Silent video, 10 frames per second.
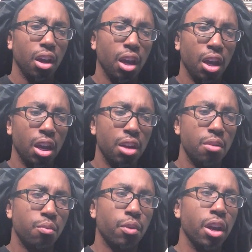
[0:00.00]
And
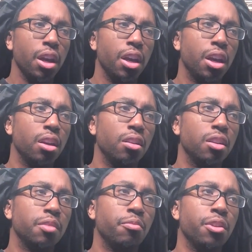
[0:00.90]
Red
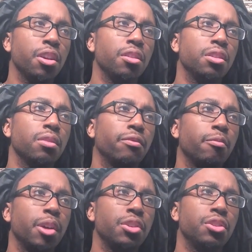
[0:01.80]
is bringing this
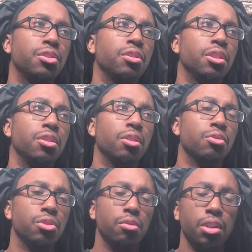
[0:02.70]
information to, you know,
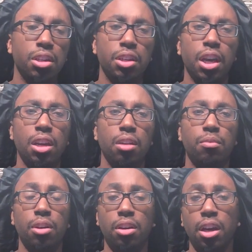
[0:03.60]
Julie and Danny and
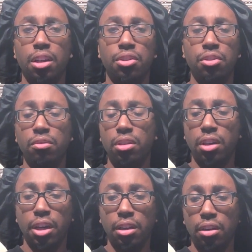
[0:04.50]
whatnot. And Julie's
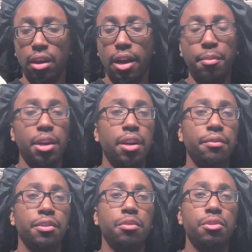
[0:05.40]
like, look, I may
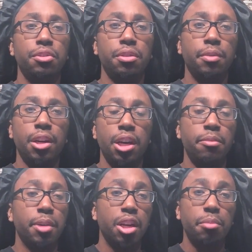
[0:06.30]
not fuck with Judy right now.
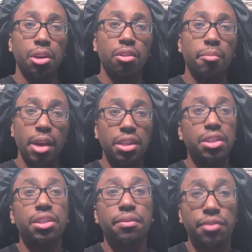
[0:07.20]
I may not be on the
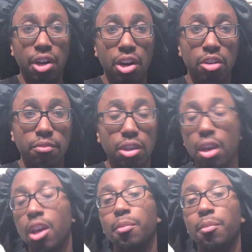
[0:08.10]
best of terms.